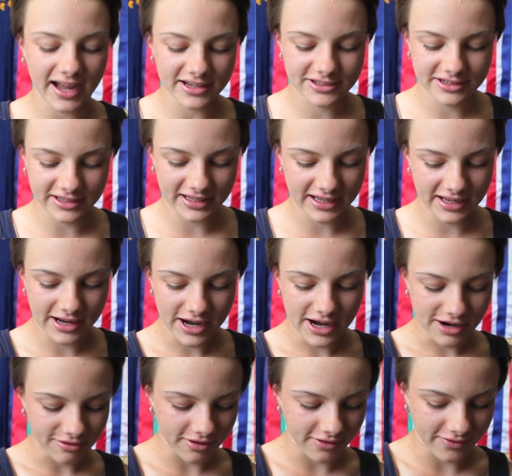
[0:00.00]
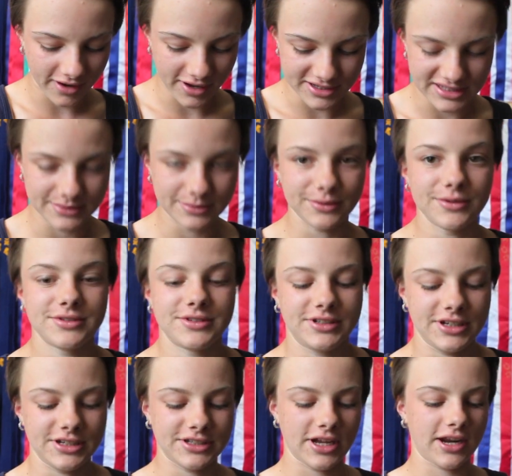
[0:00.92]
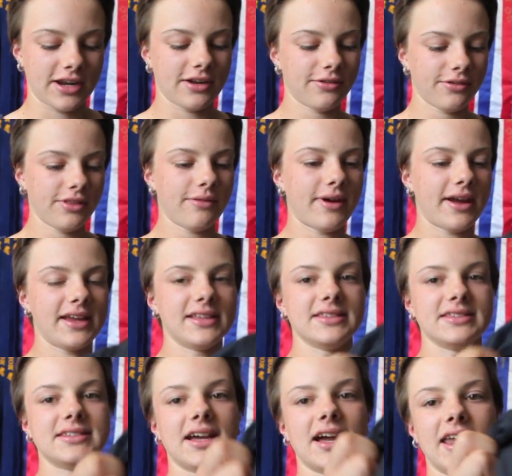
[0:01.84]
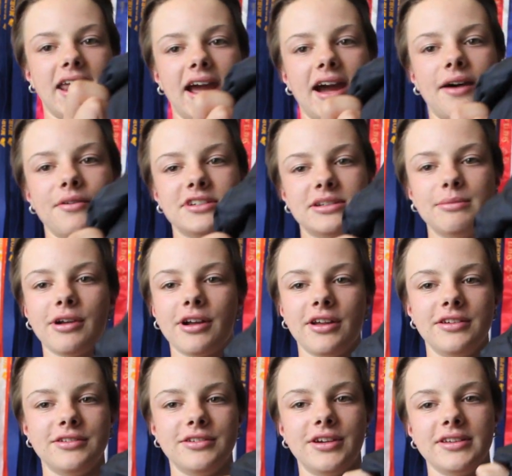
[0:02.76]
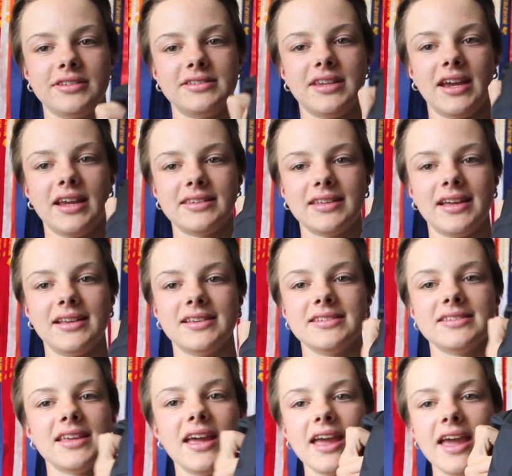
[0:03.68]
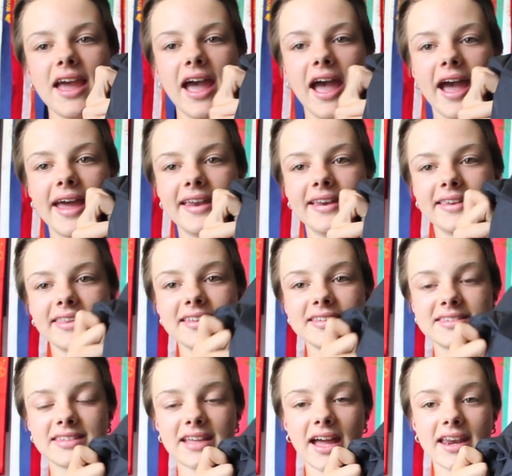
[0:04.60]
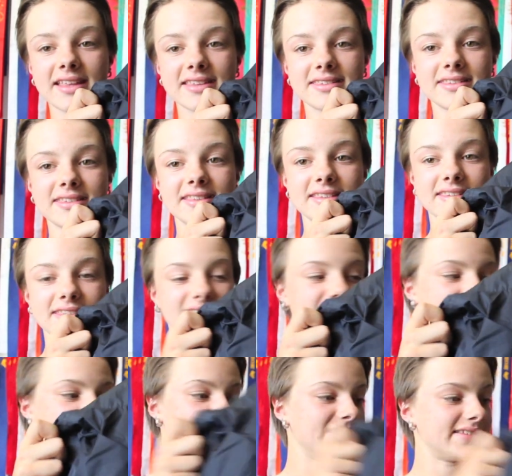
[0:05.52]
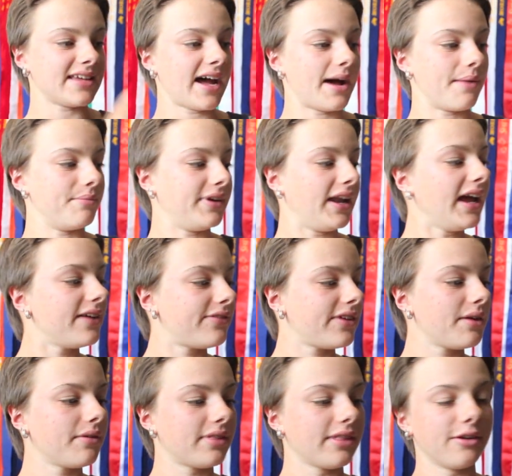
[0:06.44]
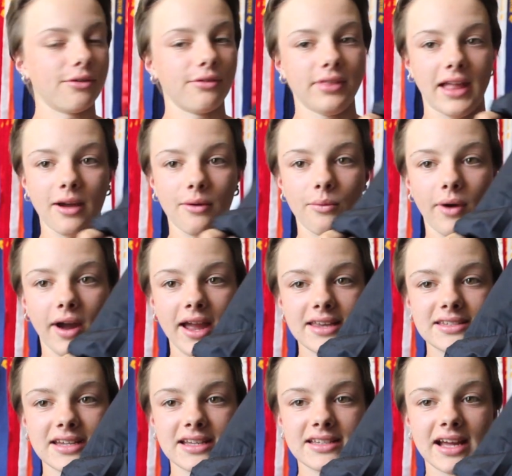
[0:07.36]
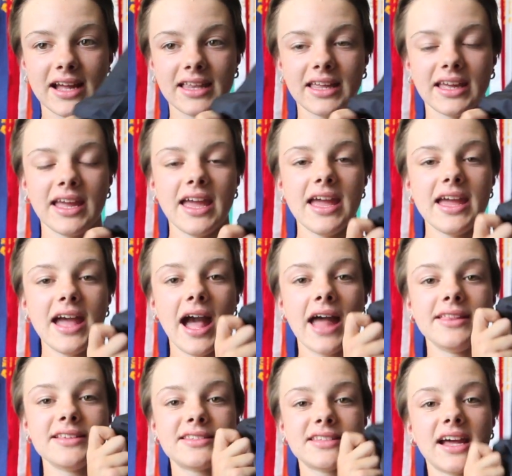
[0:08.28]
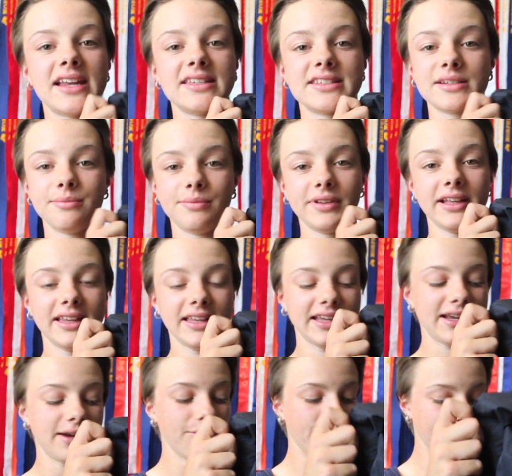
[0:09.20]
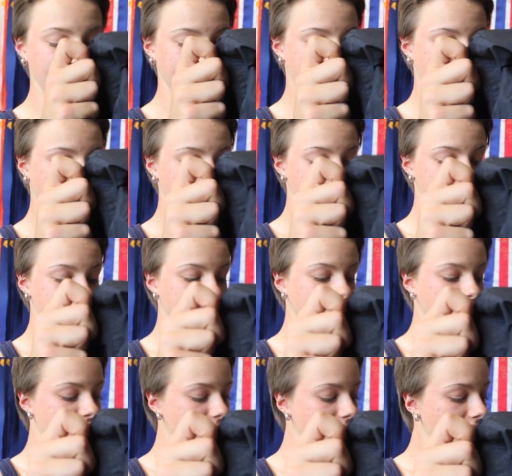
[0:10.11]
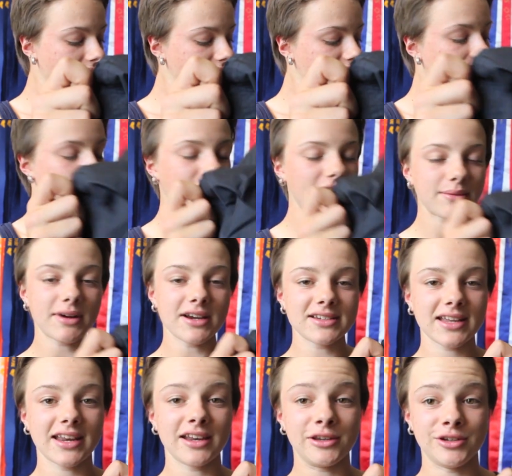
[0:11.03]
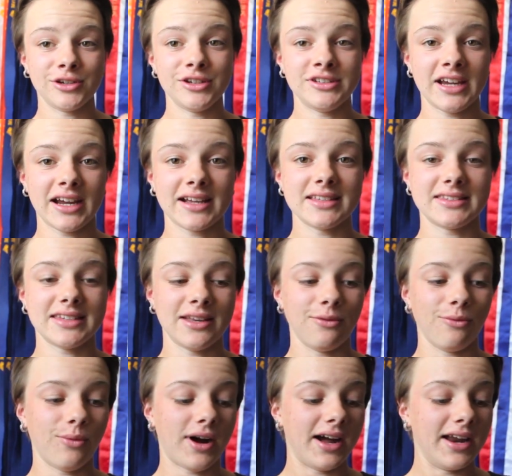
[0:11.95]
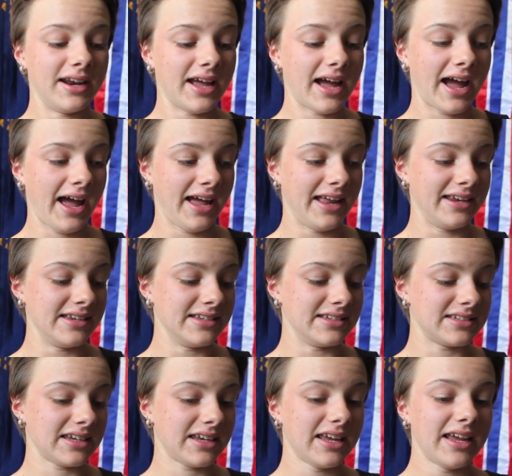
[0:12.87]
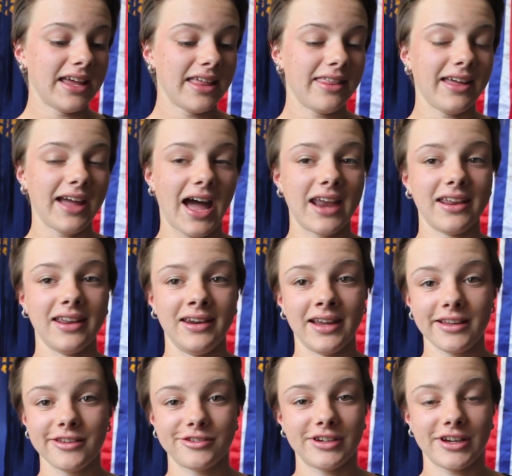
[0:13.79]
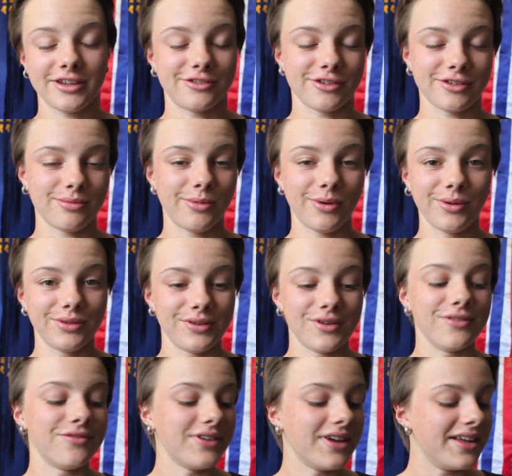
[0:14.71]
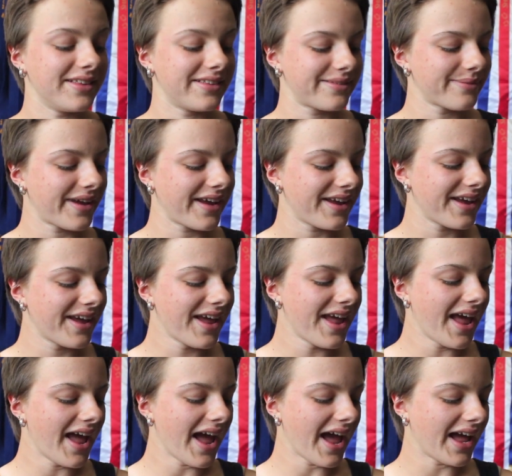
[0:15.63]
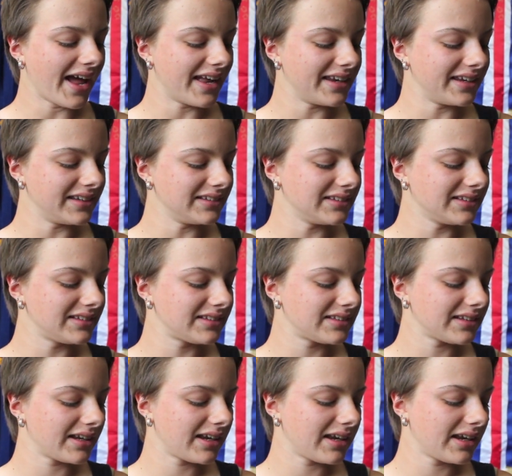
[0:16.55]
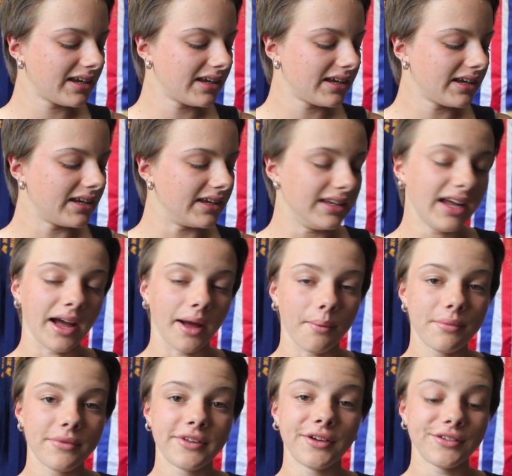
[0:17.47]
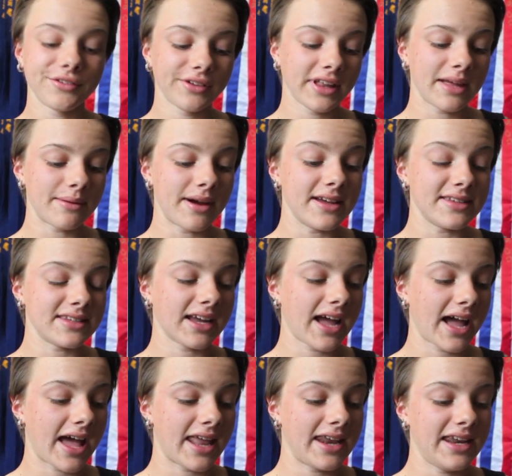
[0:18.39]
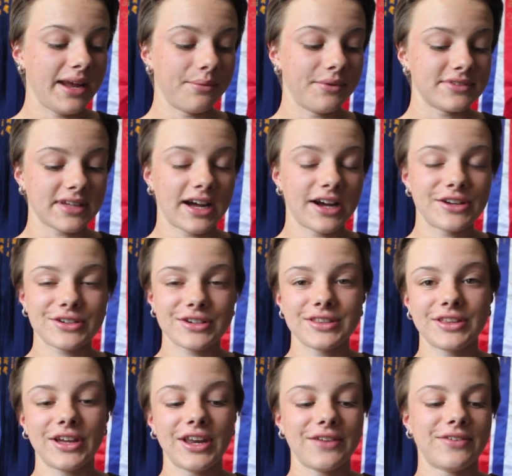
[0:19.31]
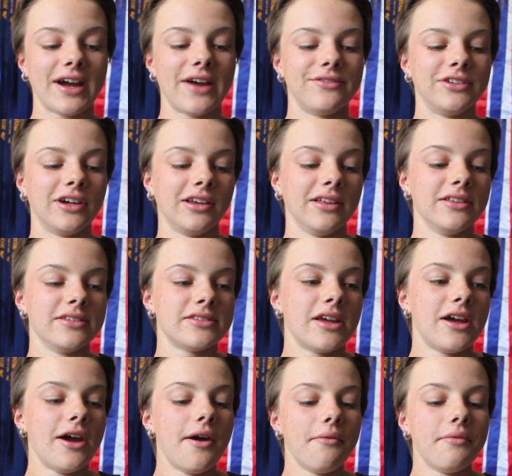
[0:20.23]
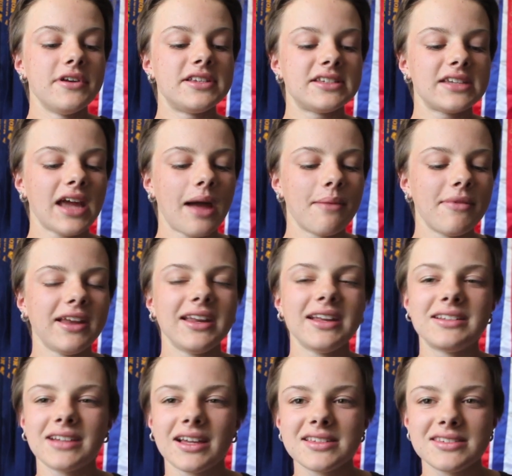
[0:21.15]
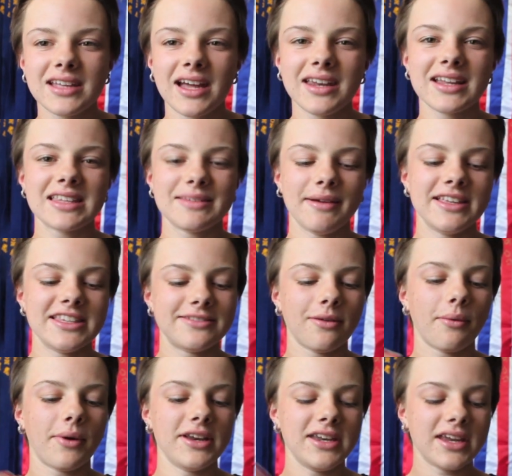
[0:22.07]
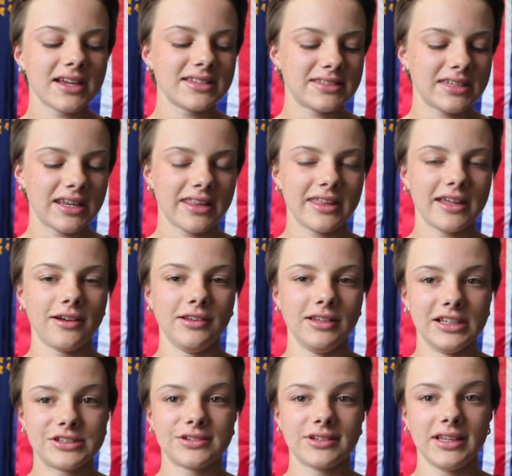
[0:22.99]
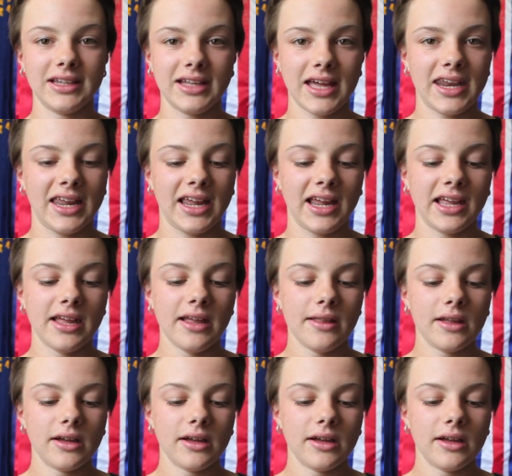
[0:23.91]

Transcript: actually reversible, so you turn it all the way inside out, which I'm not going to do because it takes ages. And this side is this side is um, navy with little like white detailing, and this side is completely waterproof. So you're pretty much getting two jackets in one, and they had it an extra extra small so it fits me. And yeah, so it's really amazing, and it was one hundred thirty-five dollars, which I mean it does sound expensive, but when you consider that you're literally getting